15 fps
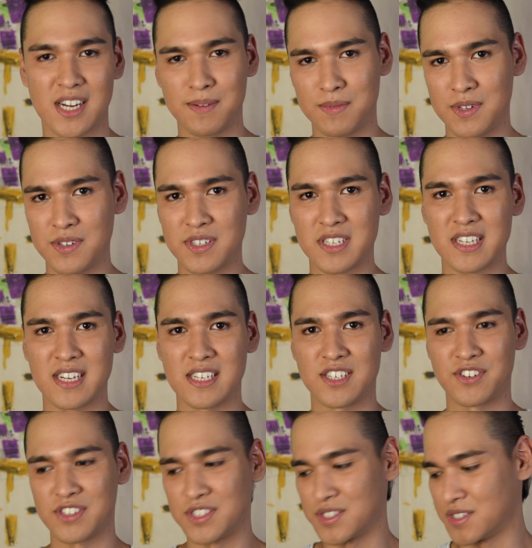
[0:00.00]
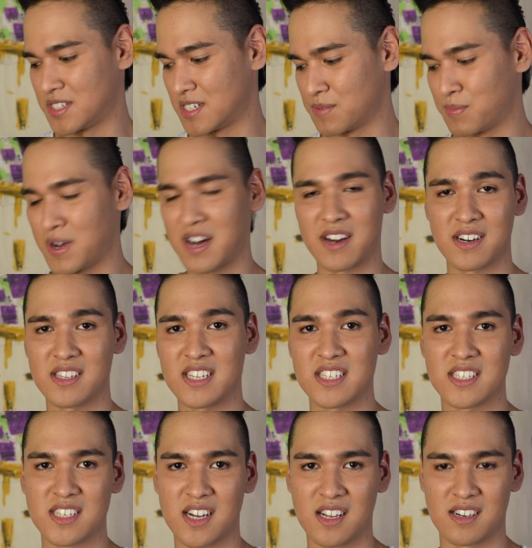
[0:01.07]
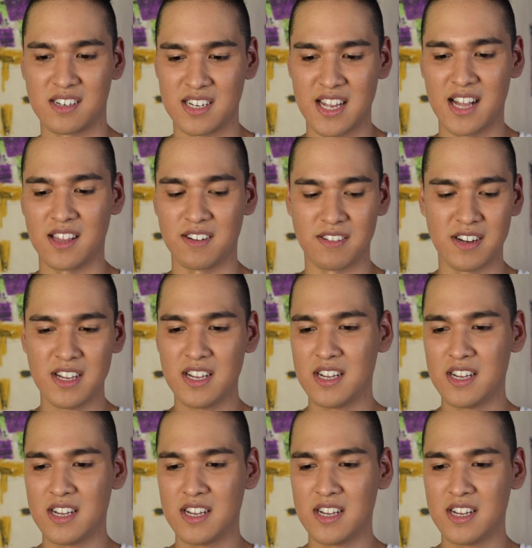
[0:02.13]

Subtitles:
I'm using a translucent powder that's colored yellow.